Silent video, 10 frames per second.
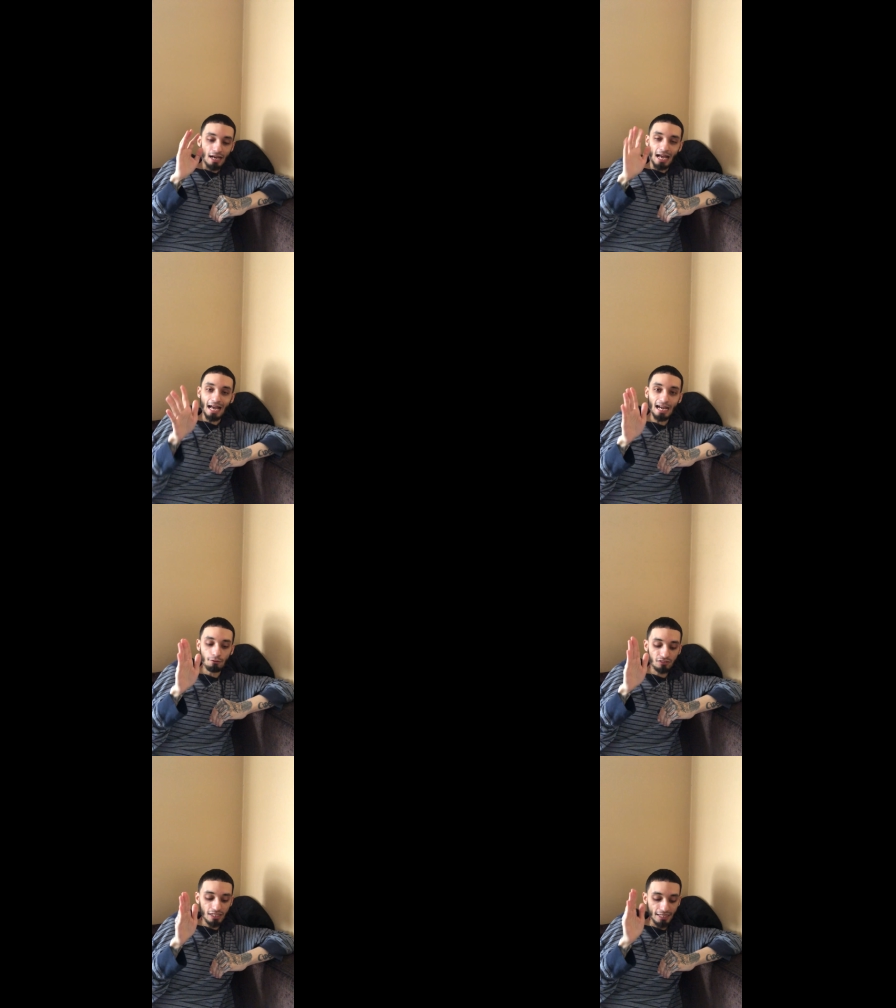
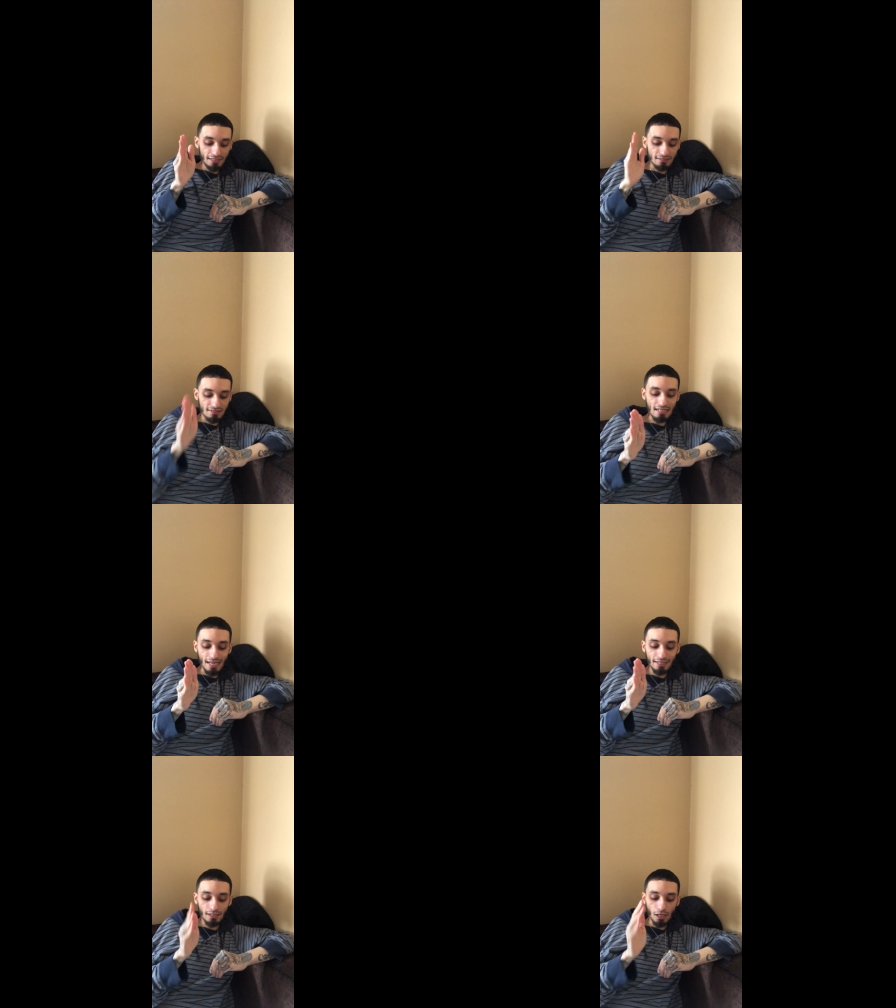have the
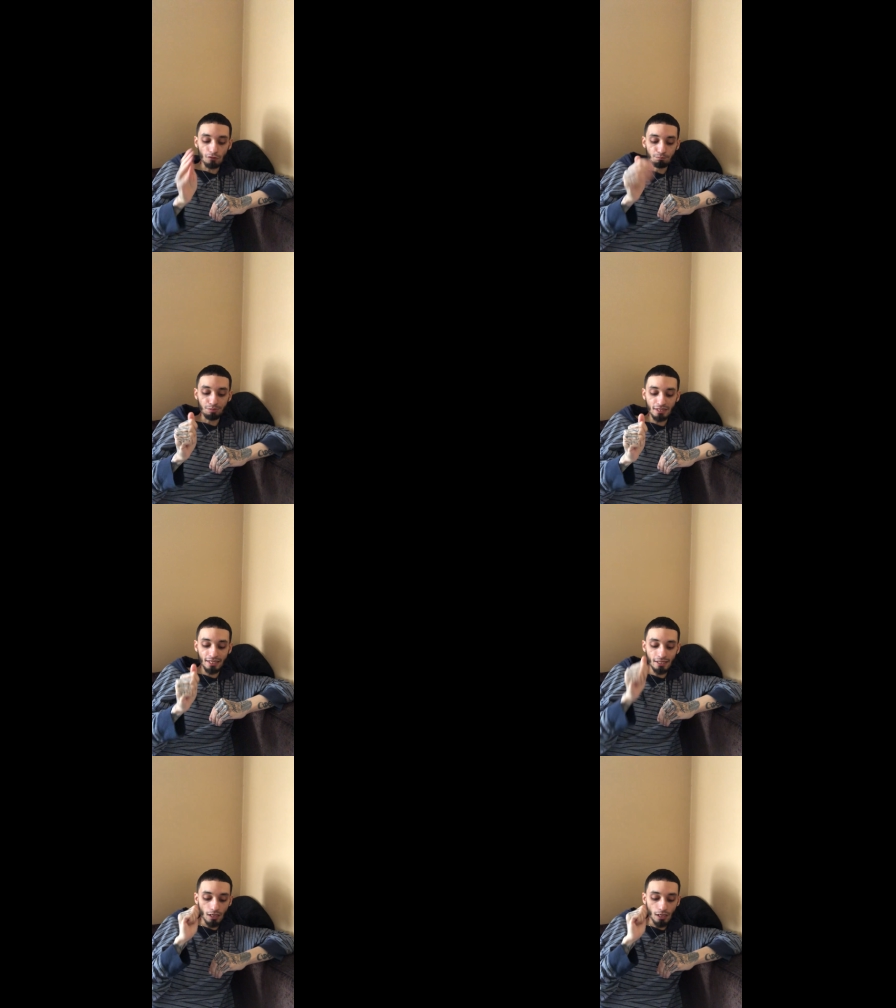intent of being